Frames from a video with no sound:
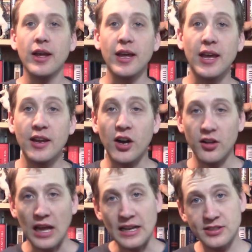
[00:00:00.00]
In our
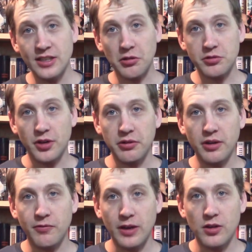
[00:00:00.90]
last Secretariat
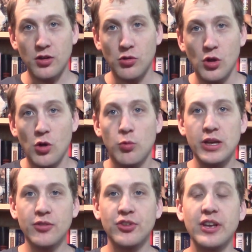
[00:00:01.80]
video, we
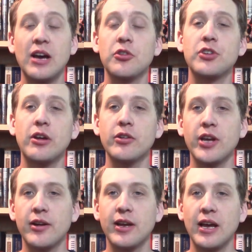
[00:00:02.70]
have seen how
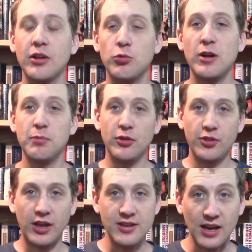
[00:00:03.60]
Secretariat had won both the
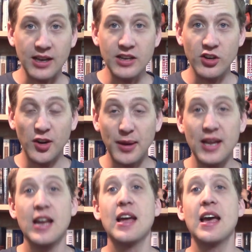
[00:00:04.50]
Kentucky Derby
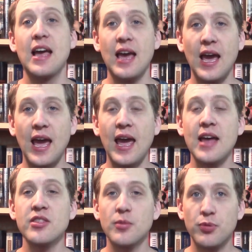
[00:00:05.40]

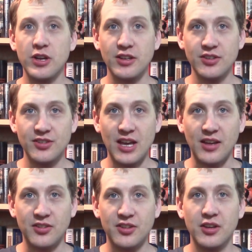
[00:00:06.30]
and the Preakness
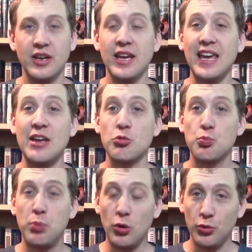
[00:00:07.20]
Stakes,
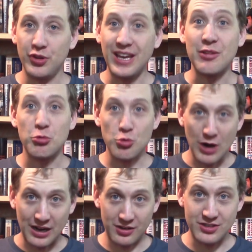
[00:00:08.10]
both in
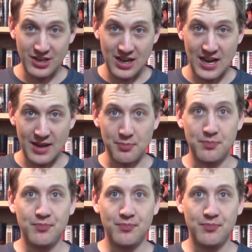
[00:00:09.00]
record time.